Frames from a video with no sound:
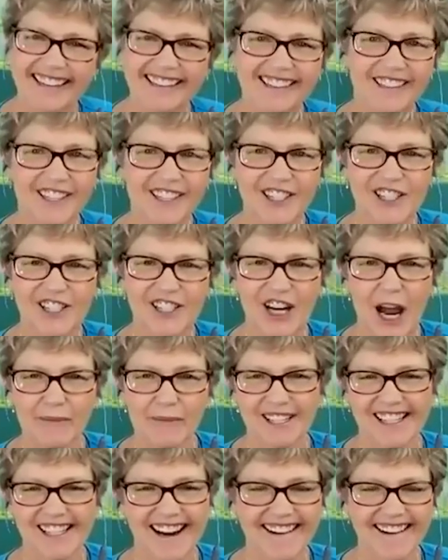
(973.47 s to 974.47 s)
Good job,
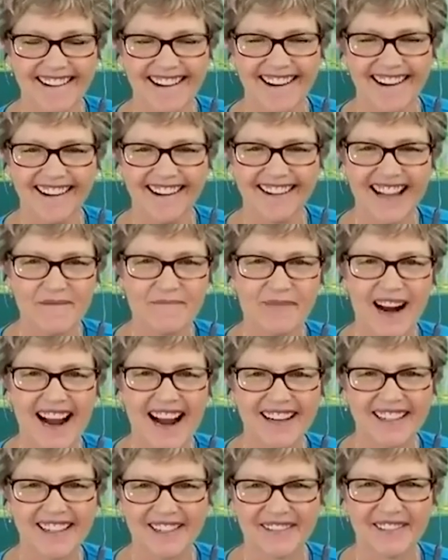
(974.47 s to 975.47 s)
Cheryl. I'm
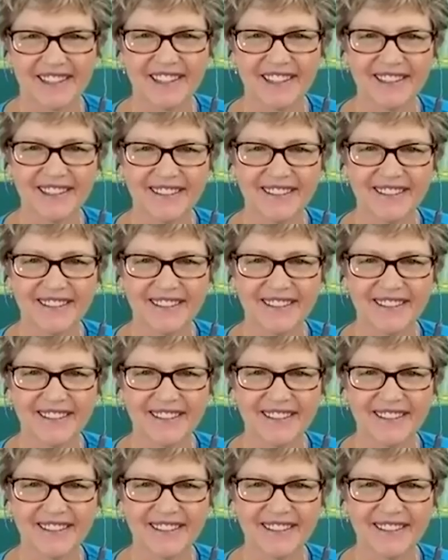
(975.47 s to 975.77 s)
proud of you.